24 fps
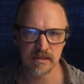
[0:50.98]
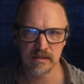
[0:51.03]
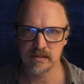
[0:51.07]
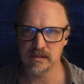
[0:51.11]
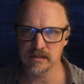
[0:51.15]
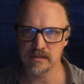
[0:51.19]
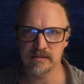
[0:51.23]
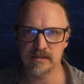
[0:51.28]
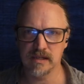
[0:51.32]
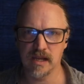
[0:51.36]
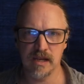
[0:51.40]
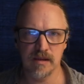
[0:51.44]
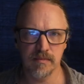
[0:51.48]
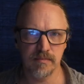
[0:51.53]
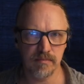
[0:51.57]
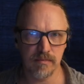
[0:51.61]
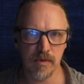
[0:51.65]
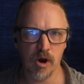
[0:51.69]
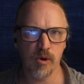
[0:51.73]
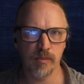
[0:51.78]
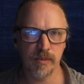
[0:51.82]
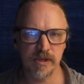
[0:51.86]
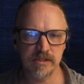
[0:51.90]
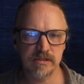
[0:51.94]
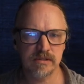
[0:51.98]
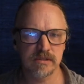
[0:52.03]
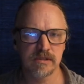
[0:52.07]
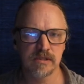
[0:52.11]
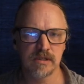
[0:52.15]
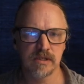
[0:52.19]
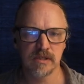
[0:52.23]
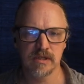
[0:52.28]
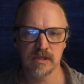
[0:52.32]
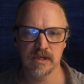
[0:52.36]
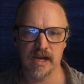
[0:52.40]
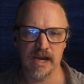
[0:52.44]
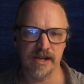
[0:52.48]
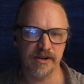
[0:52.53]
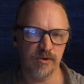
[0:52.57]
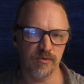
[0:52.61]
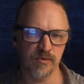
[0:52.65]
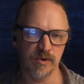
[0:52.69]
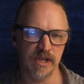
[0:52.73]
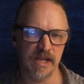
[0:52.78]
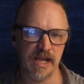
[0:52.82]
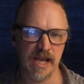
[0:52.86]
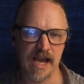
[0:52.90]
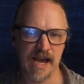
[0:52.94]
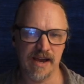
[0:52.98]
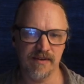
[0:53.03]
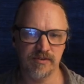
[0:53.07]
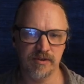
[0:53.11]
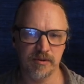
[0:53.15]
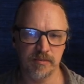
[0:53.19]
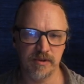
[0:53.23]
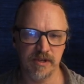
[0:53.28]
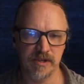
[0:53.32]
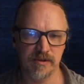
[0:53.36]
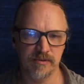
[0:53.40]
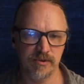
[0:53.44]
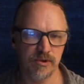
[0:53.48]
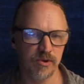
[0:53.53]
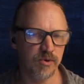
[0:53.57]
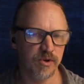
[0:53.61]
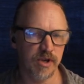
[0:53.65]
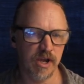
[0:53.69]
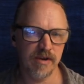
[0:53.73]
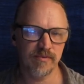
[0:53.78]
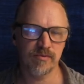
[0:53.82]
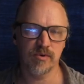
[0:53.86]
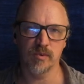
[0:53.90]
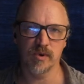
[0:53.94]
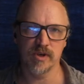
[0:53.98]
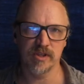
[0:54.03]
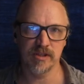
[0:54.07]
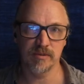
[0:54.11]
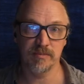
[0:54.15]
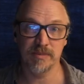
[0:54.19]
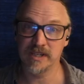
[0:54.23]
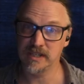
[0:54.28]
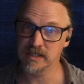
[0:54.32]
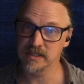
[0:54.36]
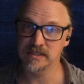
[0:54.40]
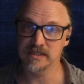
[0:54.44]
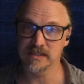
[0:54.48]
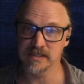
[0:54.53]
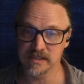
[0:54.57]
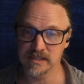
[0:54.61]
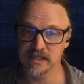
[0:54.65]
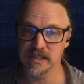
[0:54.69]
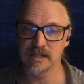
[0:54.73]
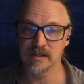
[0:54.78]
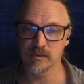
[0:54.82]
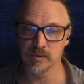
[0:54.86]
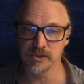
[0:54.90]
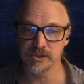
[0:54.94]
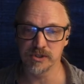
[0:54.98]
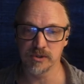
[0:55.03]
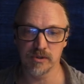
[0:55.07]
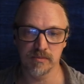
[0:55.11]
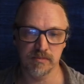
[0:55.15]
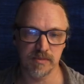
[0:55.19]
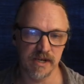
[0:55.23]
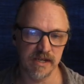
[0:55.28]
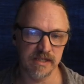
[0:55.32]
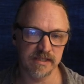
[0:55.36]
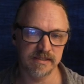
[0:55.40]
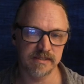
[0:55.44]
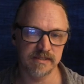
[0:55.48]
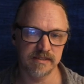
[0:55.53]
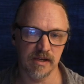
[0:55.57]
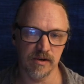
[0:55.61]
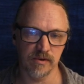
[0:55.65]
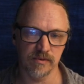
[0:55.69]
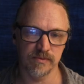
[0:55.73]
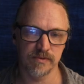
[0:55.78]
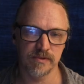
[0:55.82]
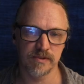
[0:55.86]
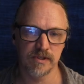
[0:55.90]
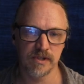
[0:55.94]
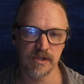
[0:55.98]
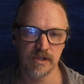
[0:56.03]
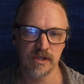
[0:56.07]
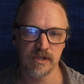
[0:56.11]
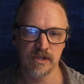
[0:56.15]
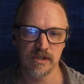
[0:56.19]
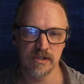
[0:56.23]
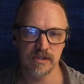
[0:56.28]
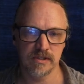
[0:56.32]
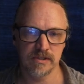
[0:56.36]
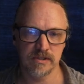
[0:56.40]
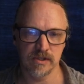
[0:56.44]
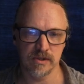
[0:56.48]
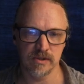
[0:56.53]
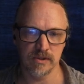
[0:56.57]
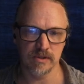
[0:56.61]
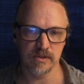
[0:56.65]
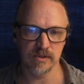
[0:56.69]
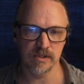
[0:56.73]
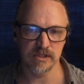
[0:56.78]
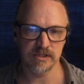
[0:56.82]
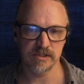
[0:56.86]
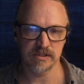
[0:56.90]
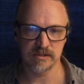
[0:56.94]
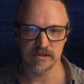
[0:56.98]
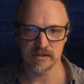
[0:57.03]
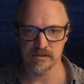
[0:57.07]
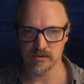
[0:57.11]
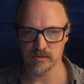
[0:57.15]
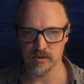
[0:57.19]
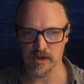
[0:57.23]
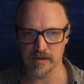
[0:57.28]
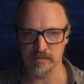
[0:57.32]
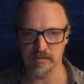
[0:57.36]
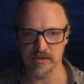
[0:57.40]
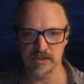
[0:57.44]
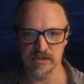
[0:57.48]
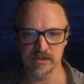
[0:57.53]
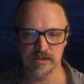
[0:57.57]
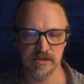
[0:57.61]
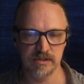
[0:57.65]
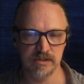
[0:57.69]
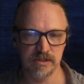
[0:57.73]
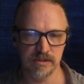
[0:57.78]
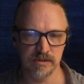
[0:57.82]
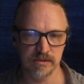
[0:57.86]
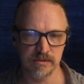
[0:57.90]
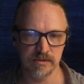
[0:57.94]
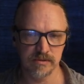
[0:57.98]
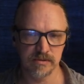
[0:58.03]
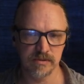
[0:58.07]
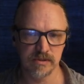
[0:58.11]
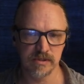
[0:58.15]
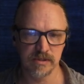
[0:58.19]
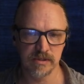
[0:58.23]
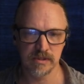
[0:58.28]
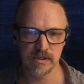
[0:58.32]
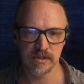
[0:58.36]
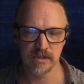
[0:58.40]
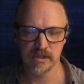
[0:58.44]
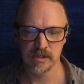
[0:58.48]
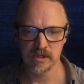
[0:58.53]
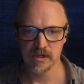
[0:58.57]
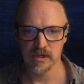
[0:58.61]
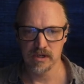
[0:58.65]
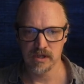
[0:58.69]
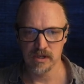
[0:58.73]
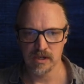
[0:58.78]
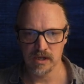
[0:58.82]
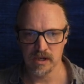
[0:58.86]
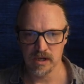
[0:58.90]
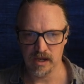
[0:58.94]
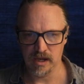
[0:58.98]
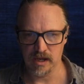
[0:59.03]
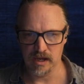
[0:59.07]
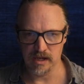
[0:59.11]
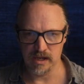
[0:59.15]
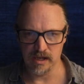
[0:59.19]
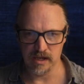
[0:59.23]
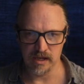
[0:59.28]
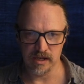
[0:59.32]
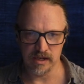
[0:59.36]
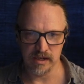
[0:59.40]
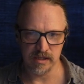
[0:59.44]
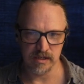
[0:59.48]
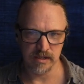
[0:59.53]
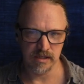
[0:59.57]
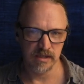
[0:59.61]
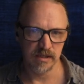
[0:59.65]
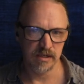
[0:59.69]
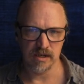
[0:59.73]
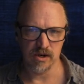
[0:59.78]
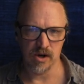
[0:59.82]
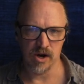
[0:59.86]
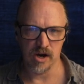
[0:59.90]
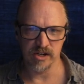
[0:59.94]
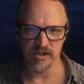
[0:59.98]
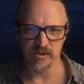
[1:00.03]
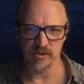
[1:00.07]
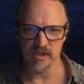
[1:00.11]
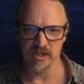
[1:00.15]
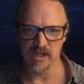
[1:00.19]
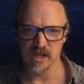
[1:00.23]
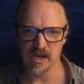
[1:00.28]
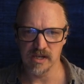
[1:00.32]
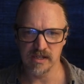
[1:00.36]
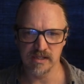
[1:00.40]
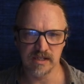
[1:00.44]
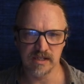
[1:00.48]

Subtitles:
same moment. I don't really have to be too careful with it because the sync will do it by itself. So let's grab these two and auto align